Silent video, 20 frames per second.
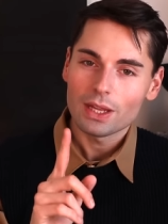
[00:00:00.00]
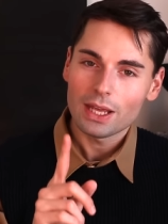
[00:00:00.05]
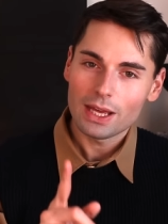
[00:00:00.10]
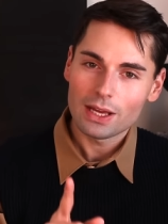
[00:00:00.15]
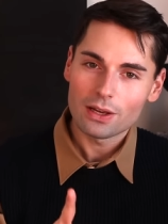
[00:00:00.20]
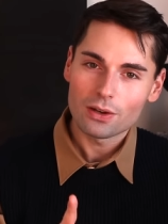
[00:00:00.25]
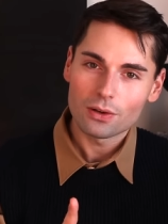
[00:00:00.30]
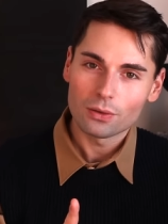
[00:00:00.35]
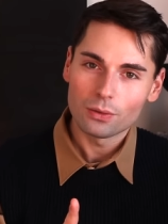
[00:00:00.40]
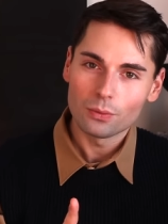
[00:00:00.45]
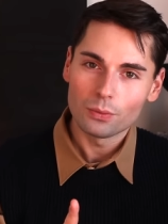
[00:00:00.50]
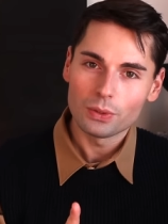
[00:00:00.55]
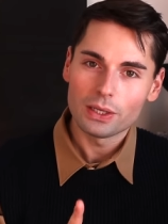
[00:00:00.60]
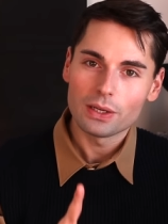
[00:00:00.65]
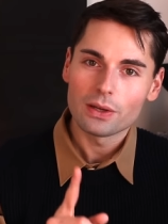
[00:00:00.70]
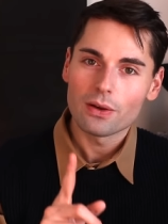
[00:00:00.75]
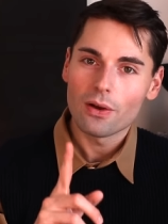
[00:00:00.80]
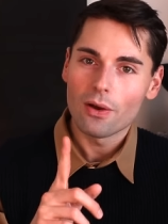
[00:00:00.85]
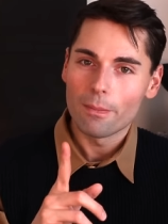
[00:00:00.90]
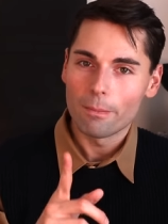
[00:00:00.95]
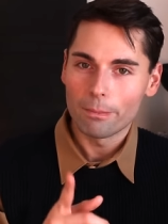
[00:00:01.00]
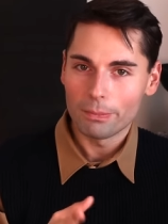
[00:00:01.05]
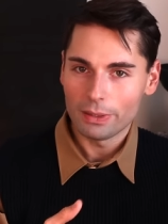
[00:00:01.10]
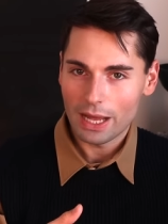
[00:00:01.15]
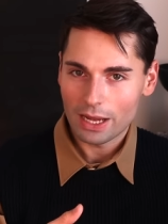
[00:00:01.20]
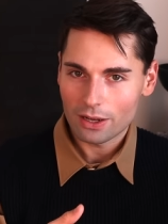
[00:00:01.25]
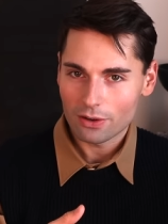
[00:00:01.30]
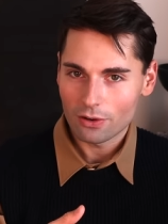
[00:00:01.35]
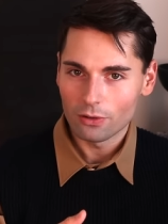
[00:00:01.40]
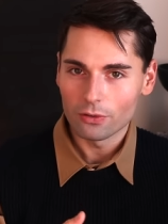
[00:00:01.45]
including a
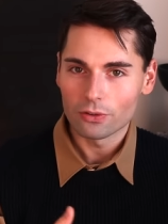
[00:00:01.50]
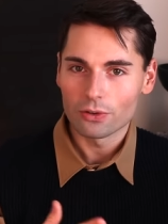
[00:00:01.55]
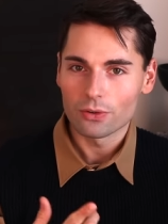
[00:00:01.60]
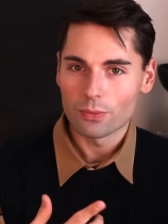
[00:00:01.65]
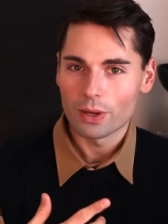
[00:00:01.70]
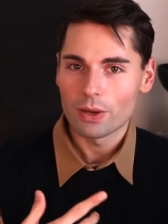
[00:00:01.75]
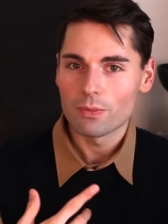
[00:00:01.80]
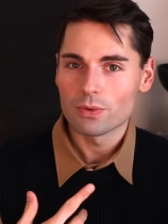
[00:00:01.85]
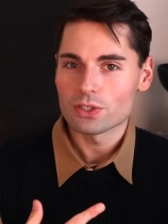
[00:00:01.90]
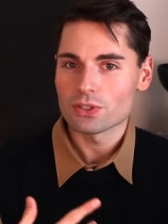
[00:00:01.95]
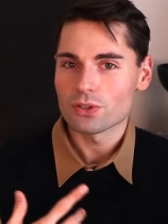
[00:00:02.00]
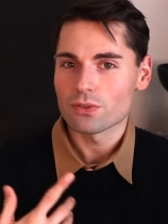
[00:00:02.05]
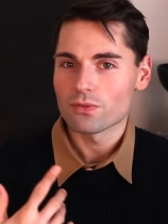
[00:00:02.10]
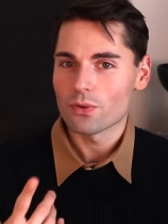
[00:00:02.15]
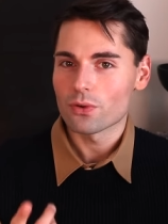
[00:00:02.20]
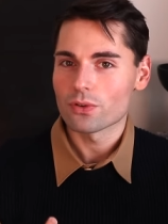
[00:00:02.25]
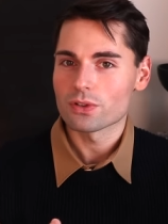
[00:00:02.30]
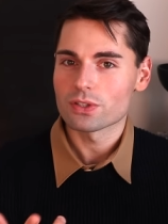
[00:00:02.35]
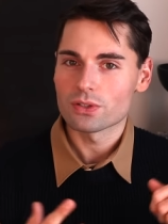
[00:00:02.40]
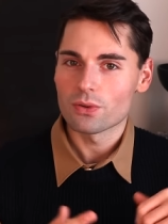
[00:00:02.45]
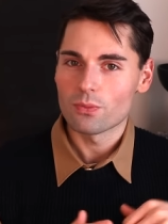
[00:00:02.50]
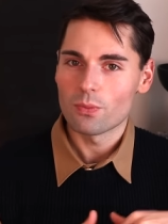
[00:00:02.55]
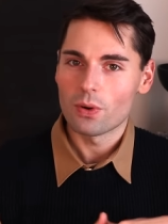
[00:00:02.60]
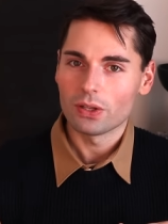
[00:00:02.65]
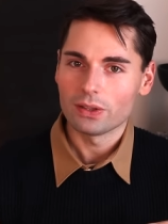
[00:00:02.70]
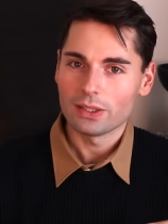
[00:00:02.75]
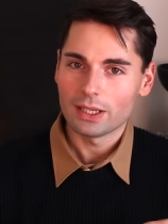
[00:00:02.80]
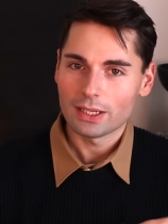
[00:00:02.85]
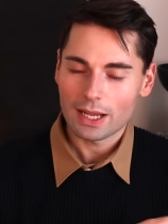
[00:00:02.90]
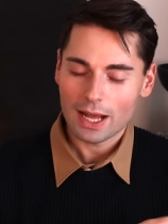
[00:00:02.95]
black colorway, which is of course the
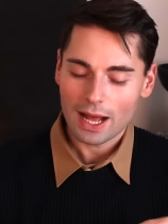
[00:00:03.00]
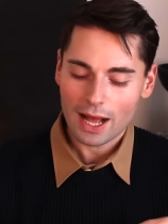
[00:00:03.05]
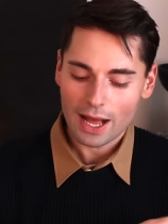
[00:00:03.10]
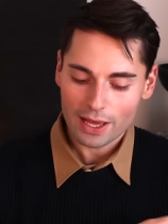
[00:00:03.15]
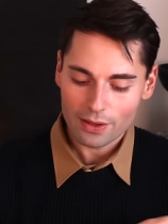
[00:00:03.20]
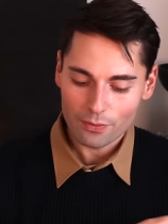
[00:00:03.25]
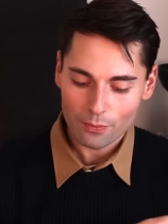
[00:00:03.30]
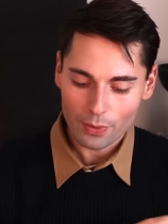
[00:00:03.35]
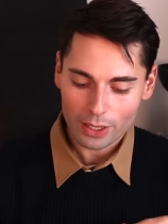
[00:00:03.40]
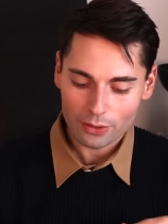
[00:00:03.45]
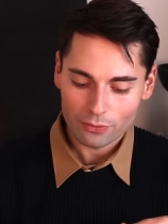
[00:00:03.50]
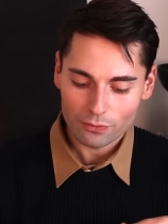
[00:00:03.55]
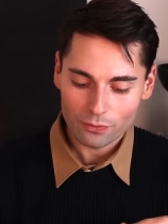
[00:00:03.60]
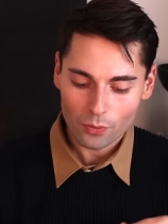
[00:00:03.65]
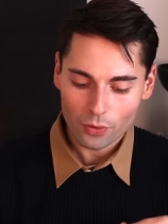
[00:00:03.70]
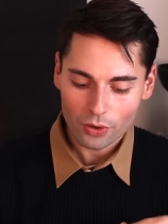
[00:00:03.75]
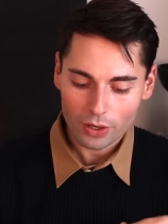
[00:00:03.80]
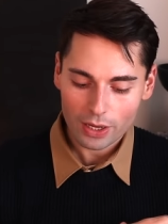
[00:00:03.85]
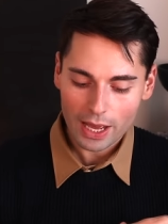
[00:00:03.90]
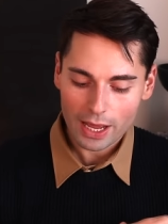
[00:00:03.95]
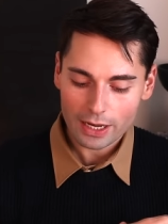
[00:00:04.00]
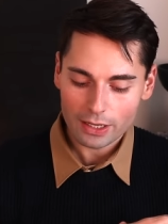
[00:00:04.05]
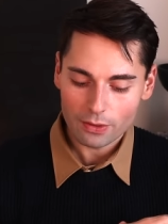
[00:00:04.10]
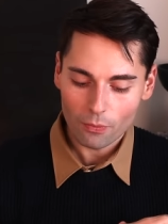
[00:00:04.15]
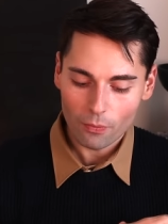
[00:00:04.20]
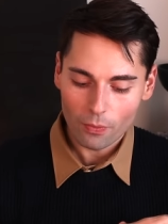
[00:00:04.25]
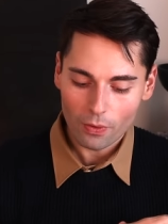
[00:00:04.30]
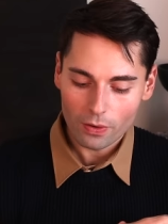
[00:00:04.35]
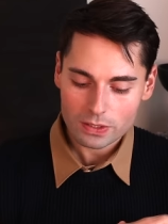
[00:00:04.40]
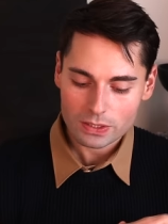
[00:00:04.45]
one that I went for. And
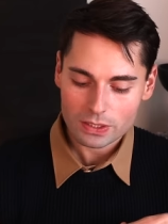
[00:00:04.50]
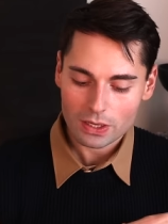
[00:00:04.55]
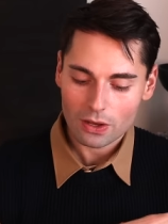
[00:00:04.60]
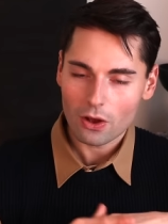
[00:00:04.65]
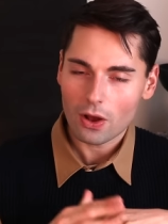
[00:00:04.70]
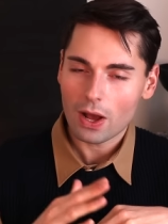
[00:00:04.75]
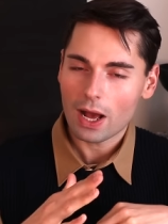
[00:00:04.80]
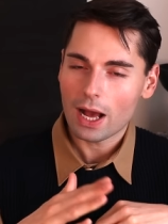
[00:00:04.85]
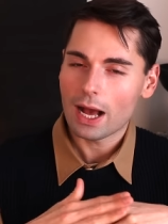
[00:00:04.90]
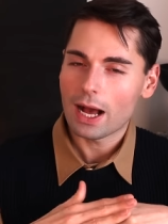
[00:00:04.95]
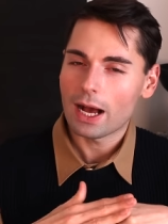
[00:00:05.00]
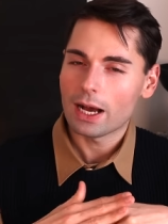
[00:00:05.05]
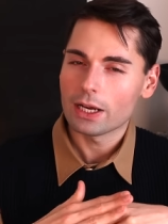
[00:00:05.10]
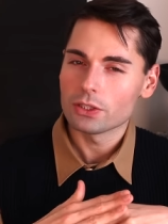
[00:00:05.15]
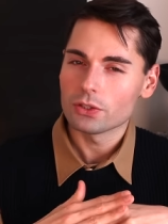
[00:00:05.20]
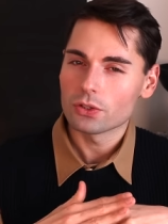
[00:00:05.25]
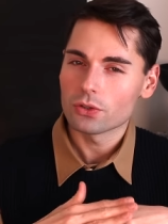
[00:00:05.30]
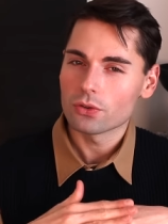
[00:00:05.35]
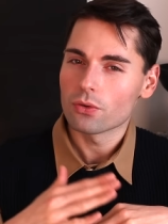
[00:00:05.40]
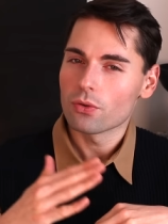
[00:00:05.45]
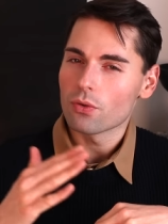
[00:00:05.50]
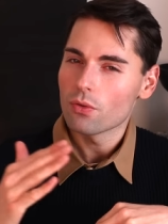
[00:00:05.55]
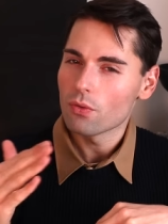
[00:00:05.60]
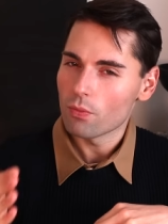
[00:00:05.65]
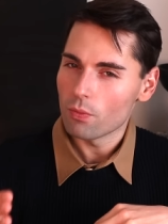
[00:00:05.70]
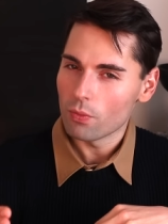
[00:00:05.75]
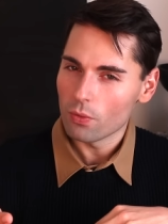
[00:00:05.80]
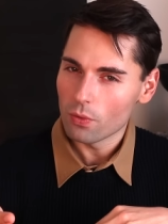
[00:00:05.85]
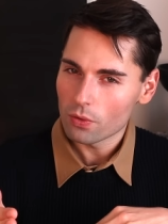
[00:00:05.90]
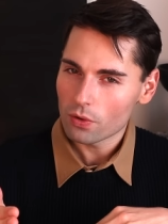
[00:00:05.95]
it was a higher
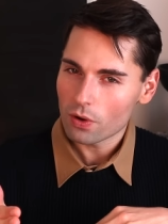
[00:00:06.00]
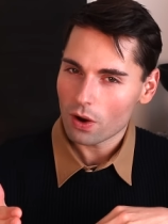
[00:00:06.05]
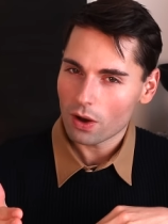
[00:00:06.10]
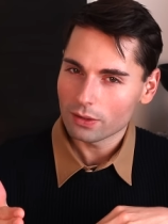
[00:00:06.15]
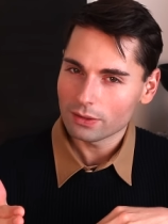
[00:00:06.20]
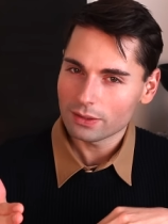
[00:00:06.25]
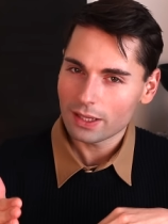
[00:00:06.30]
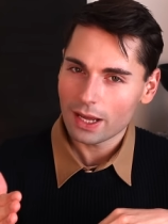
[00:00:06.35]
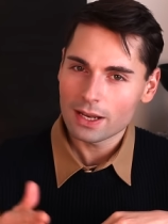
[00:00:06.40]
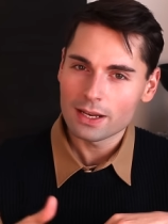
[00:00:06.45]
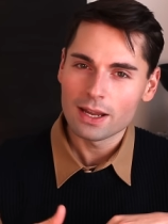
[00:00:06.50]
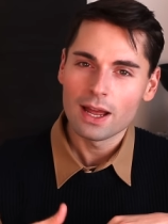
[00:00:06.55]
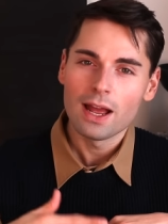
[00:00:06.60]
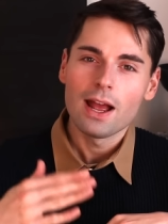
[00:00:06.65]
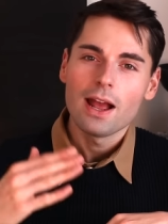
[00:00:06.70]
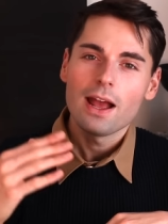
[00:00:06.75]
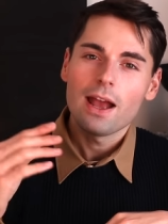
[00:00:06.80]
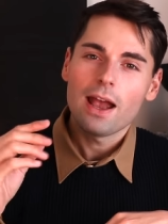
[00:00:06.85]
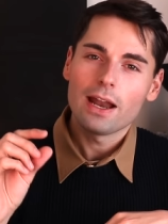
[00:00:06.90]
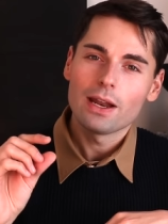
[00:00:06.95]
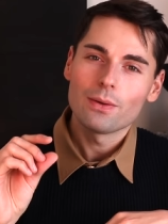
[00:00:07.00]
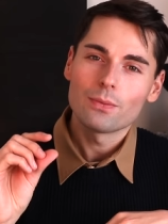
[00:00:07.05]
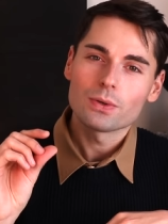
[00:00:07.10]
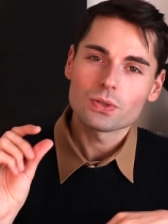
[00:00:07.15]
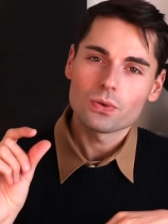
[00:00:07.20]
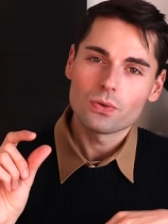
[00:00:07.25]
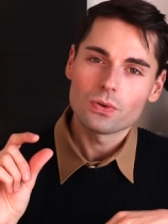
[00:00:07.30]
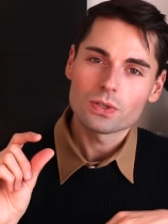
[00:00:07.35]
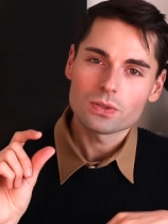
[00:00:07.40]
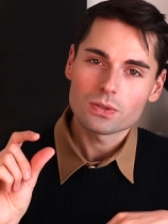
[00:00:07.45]
wool content and it was
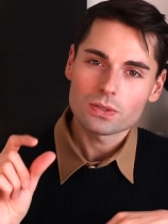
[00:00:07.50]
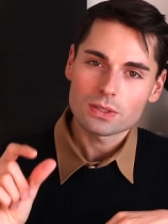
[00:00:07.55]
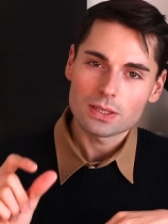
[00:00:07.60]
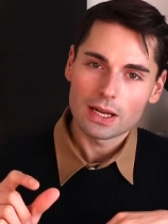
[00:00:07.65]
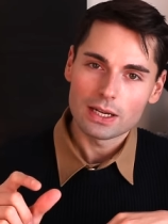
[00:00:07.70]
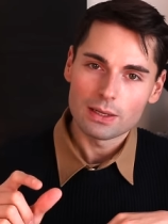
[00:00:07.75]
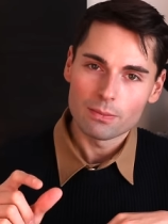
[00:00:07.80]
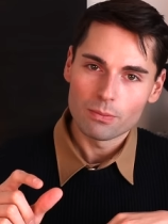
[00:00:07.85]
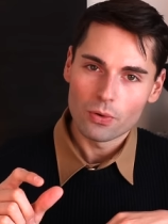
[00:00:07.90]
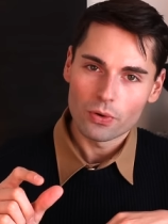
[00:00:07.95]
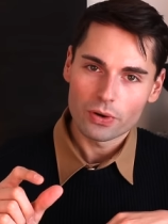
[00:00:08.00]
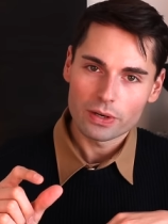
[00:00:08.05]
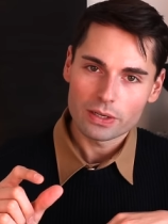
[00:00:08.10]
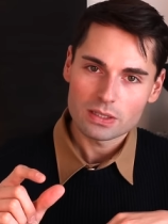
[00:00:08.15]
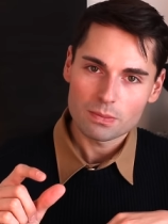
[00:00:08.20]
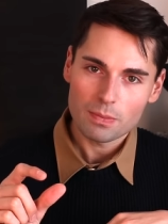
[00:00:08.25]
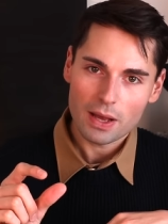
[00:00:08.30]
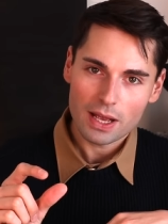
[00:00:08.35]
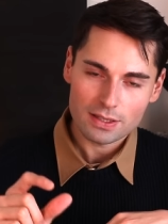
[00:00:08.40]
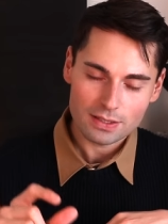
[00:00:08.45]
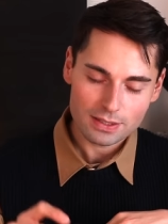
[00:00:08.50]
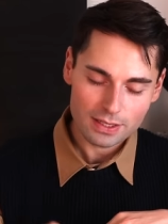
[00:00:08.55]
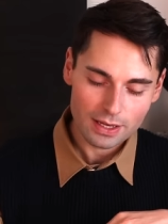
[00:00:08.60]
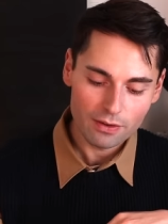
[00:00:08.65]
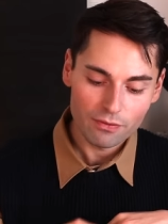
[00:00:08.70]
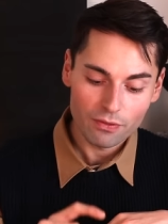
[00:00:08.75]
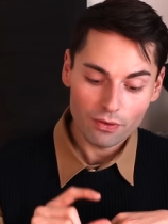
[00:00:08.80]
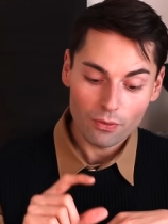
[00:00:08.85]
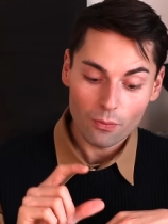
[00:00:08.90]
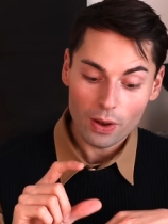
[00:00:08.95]
also slightly more expensive.